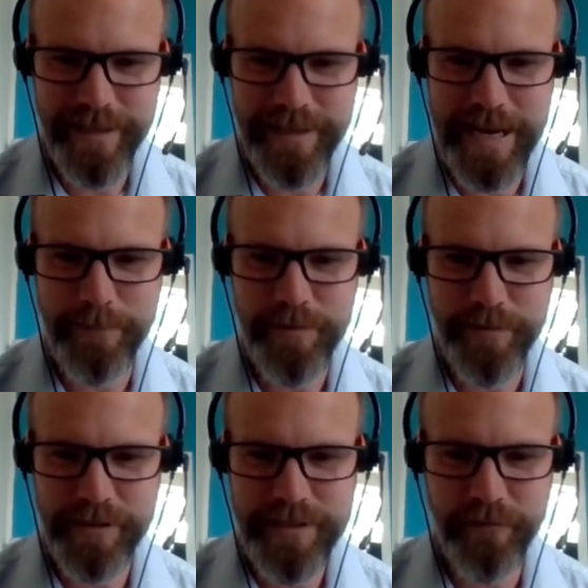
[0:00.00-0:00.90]
and the
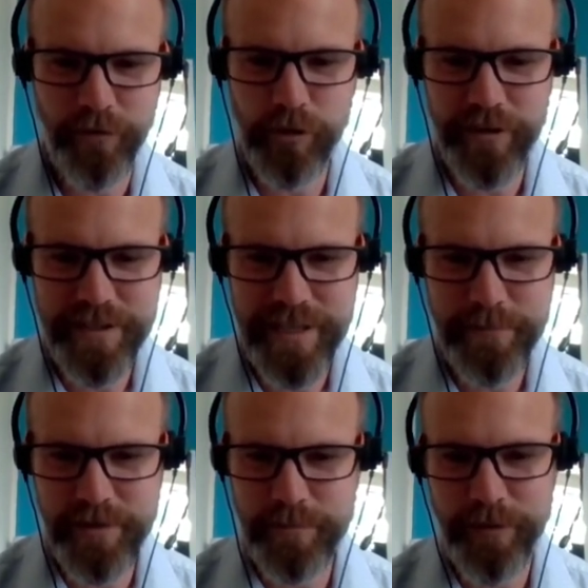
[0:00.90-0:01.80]
adaptability of all of our
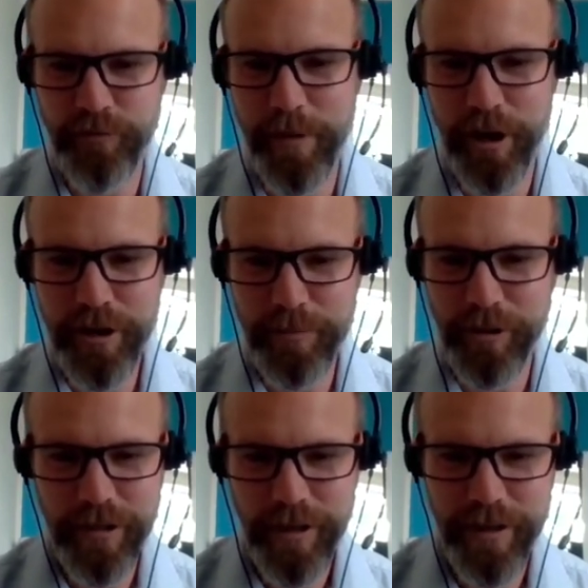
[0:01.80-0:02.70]
teams has been
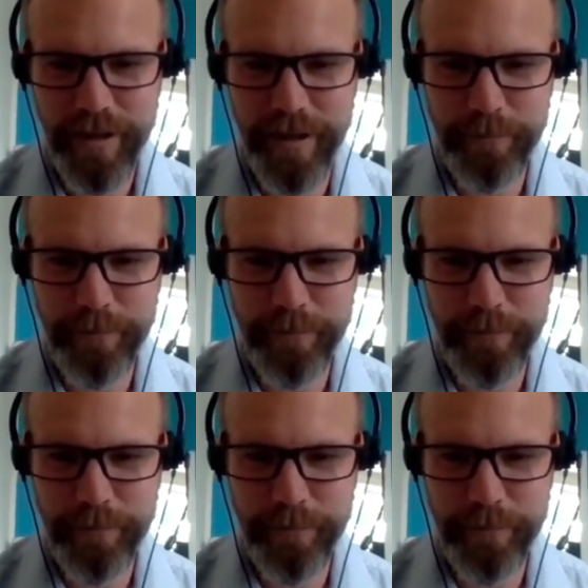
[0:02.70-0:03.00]
remarkable.